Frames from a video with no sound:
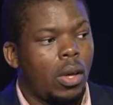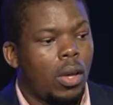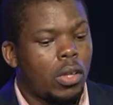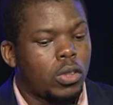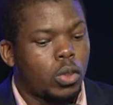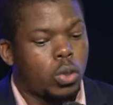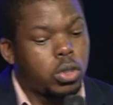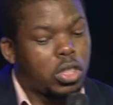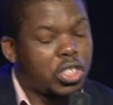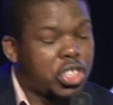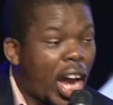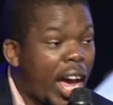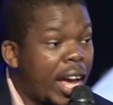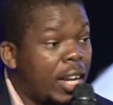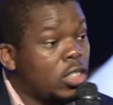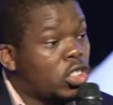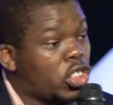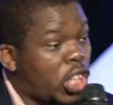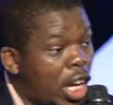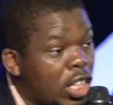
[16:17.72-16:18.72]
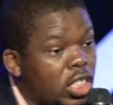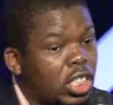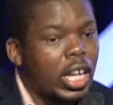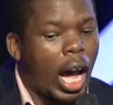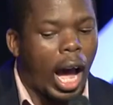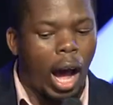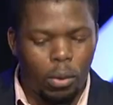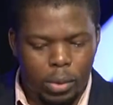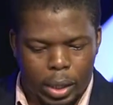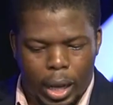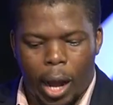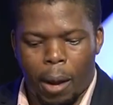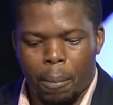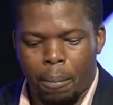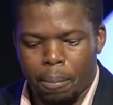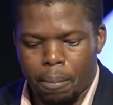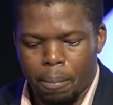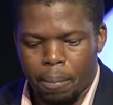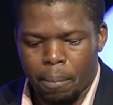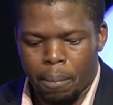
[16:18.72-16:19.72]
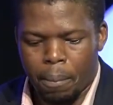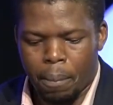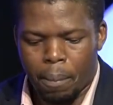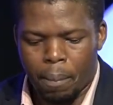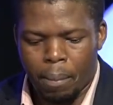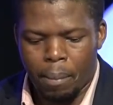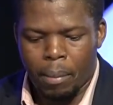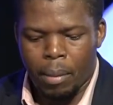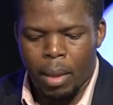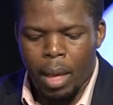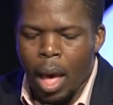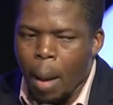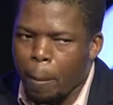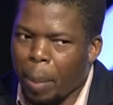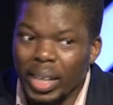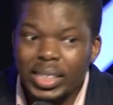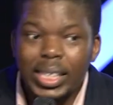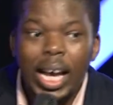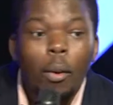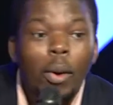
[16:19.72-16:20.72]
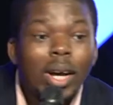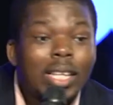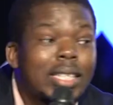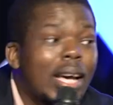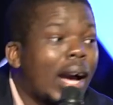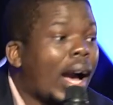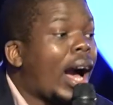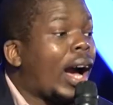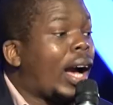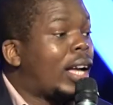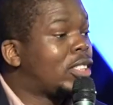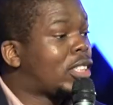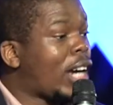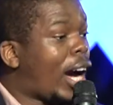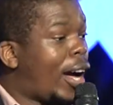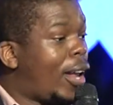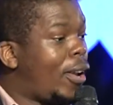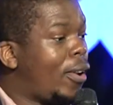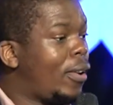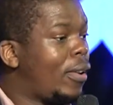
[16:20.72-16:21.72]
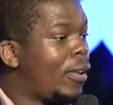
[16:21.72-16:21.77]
to try and change the outcome. But akwenza kanjalo.